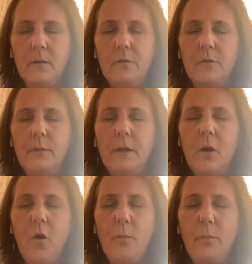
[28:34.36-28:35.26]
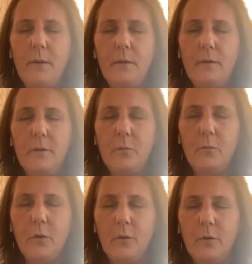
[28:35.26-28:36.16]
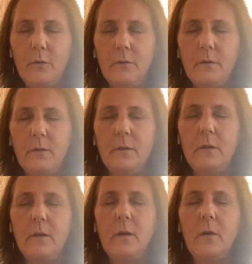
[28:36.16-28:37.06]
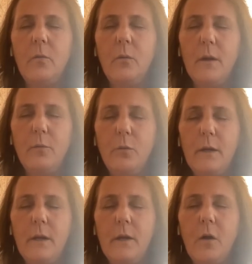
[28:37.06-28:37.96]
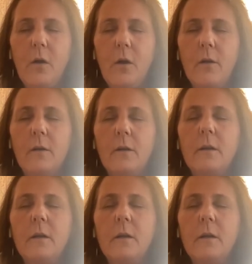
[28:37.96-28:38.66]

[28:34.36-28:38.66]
To be open to the world when we are